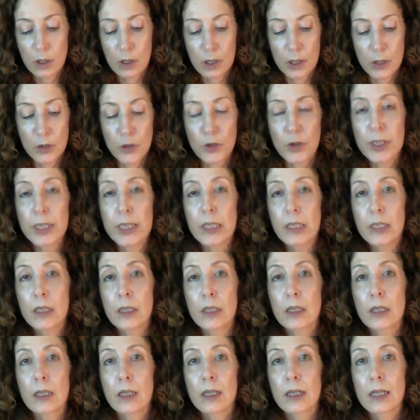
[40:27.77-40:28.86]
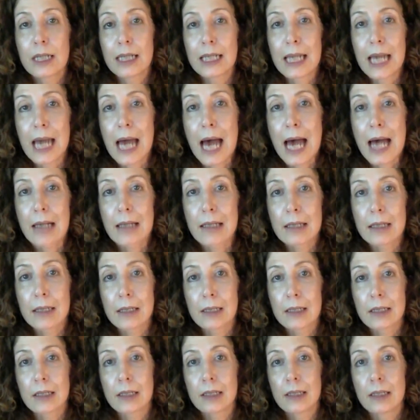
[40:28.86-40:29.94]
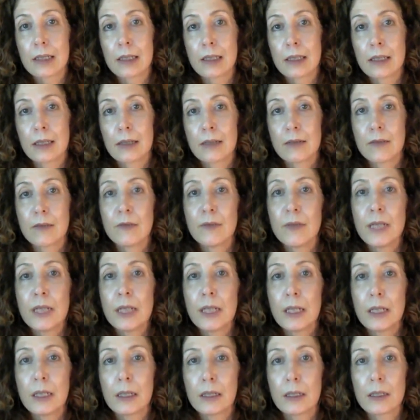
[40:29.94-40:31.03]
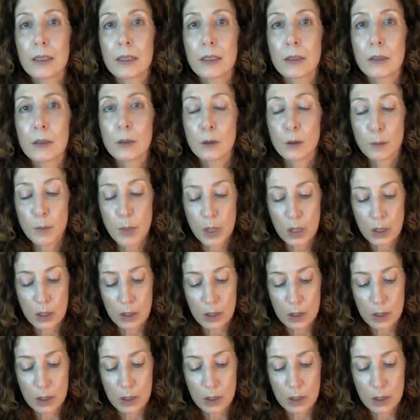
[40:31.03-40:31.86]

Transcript: Katrina the cat, feeding tube,